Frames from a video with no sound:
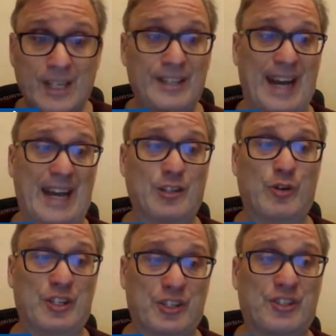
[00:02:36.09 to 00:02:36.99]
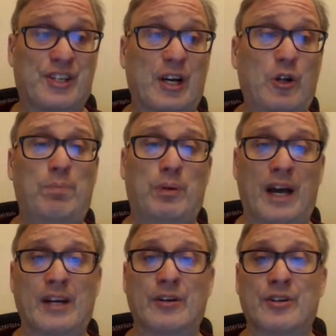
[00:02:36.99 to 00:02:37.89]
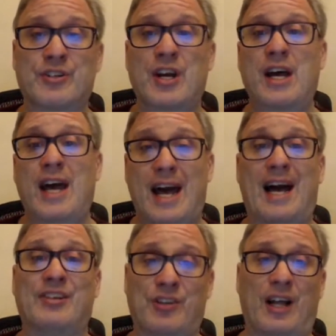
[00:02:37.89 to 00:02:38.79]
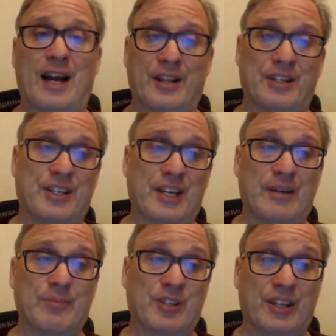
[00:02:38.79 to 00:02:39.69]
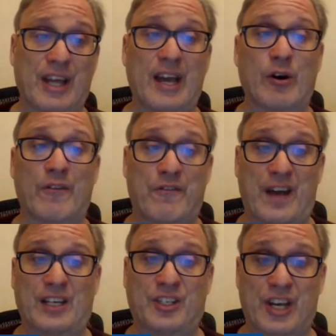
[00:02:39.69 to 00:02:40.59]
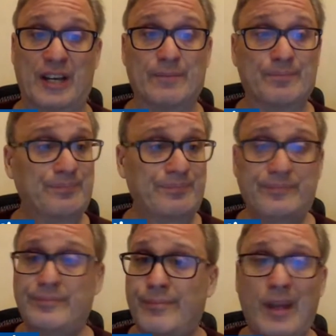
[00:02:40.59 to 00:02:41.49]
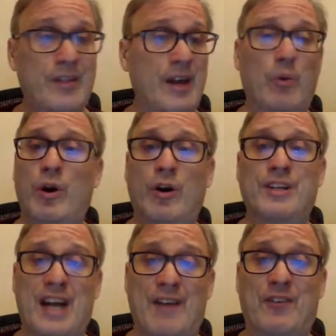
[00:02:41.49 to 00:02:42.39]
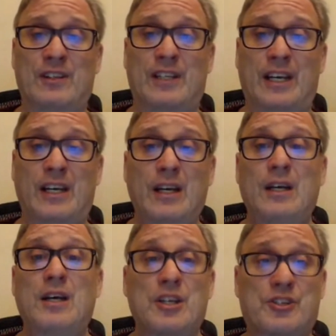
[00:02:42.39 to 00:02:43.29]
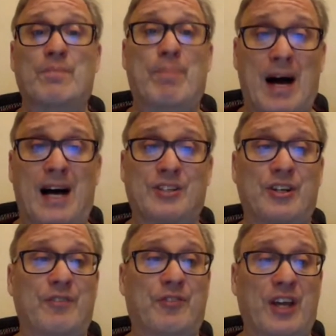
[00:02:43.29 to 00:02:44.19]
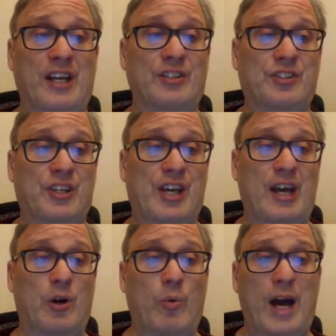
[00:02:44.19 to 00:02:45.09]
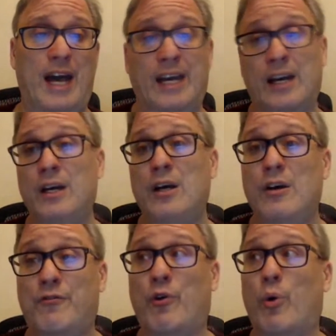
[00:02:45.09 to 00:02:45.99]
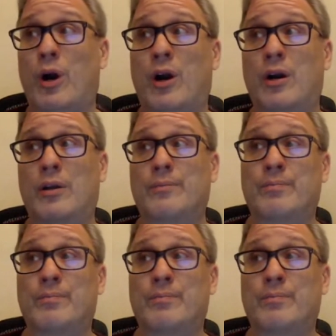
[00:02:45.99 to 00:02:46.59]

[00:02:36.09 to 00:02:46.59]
dangerous skill players as a lot of the teams that they are facing. There were definitely some positive things to take away. For